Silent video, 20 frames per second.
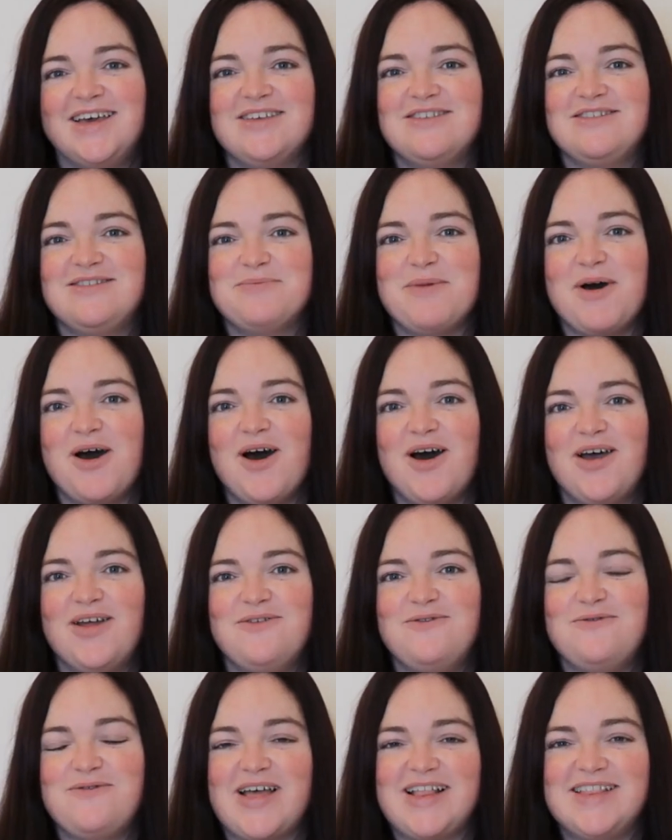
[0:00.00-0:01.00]
smart
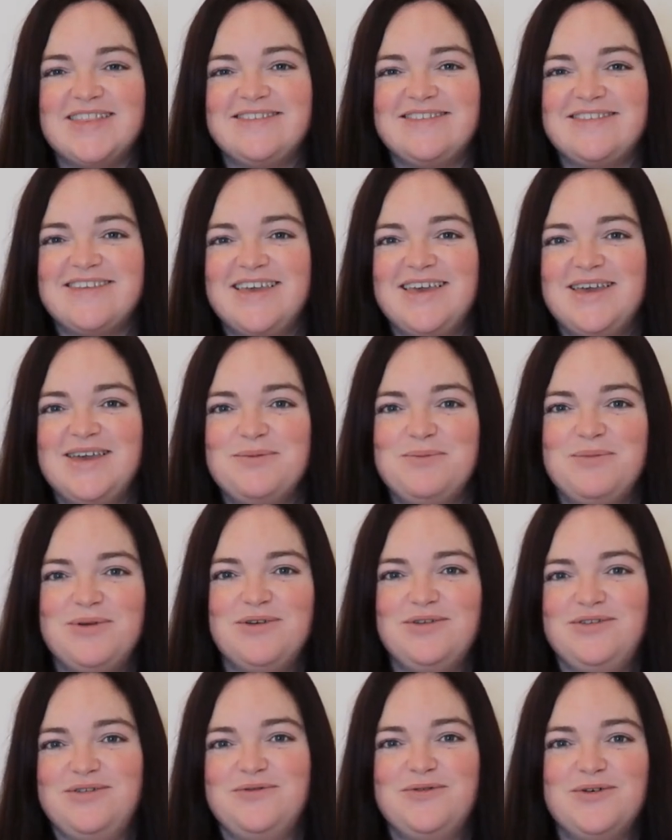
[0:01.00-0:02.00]
and fancy and
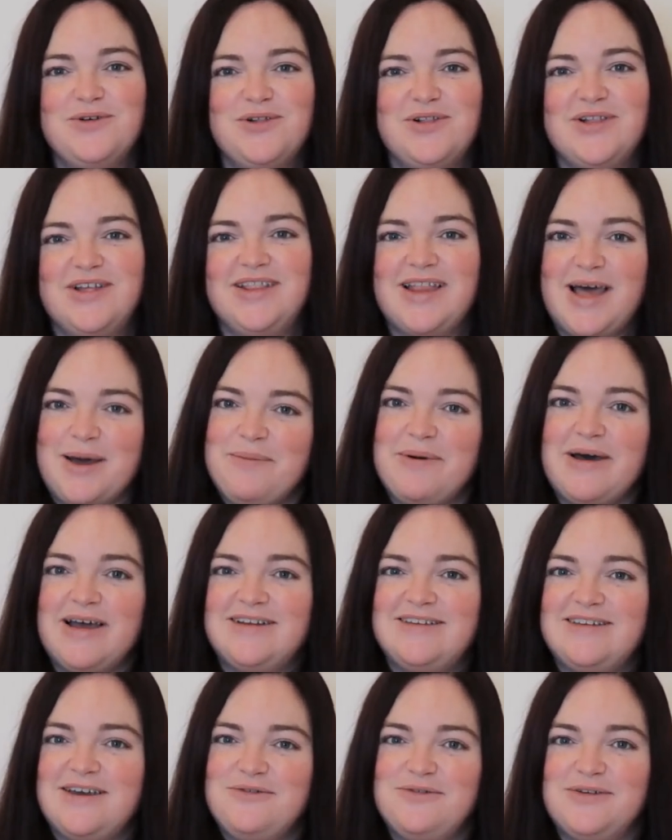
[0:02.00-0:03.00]
beautiful, and that
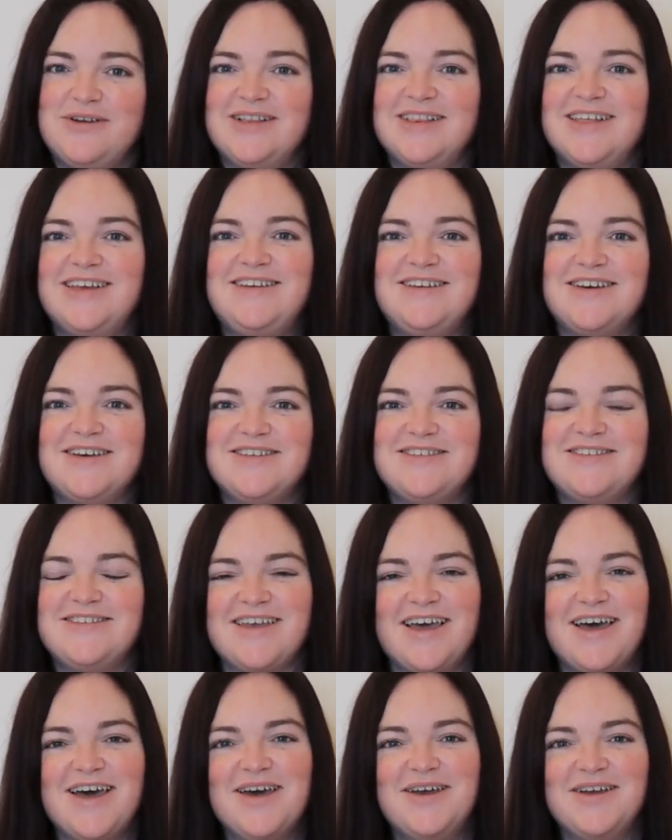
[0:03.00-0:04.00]
pad definitely does
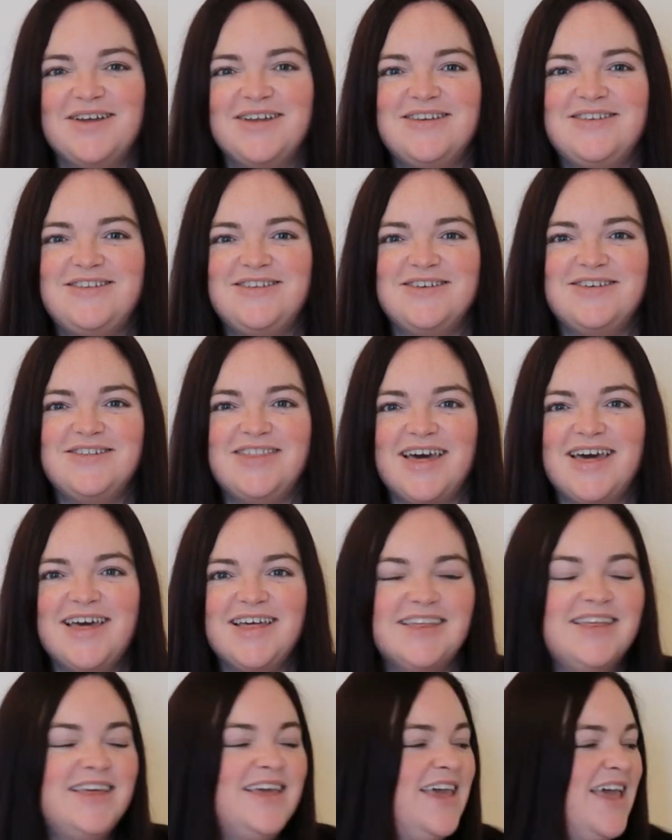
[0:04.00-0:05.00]
do
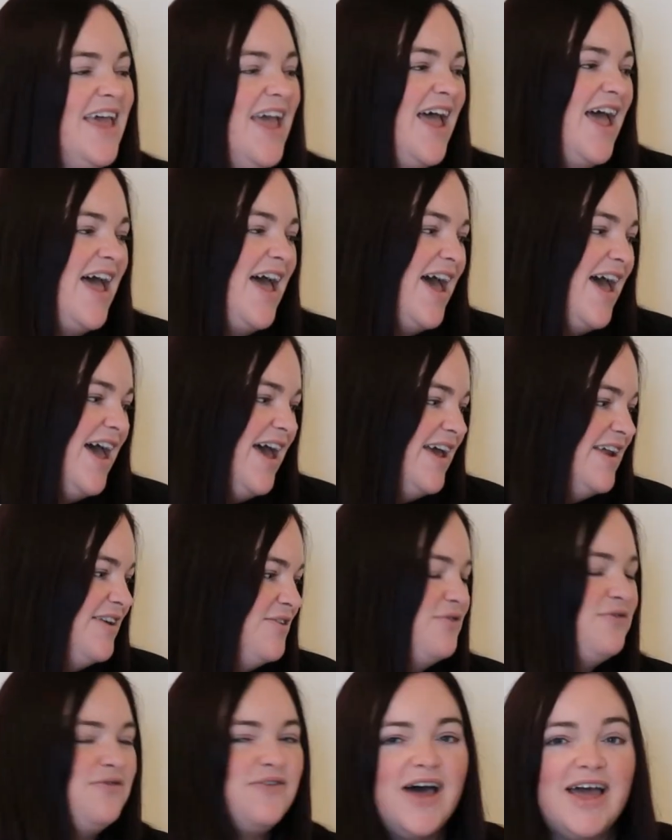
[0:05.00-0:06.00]
that.
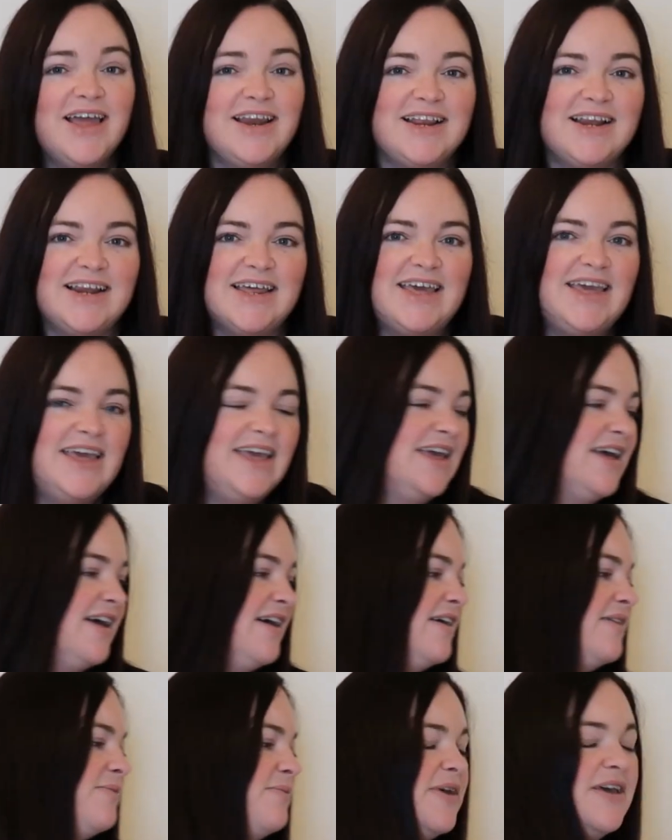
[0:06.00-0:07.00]
And finally,
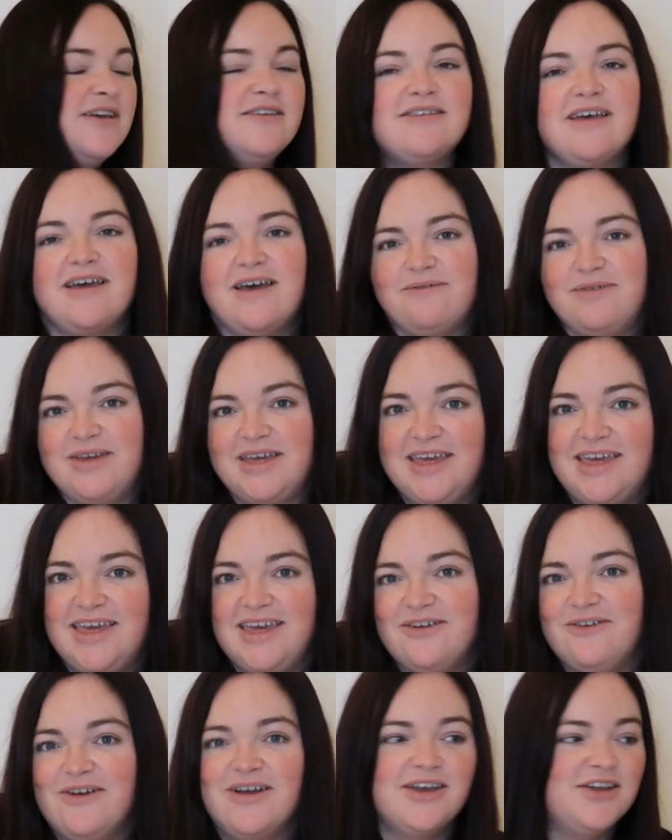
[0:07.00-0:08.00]
because I have it
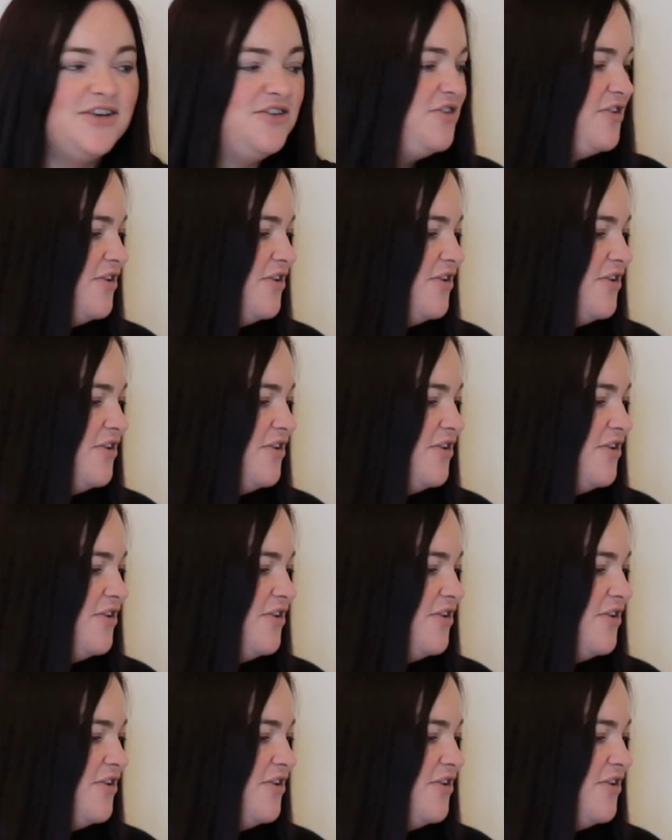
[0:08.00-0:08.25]
here, I can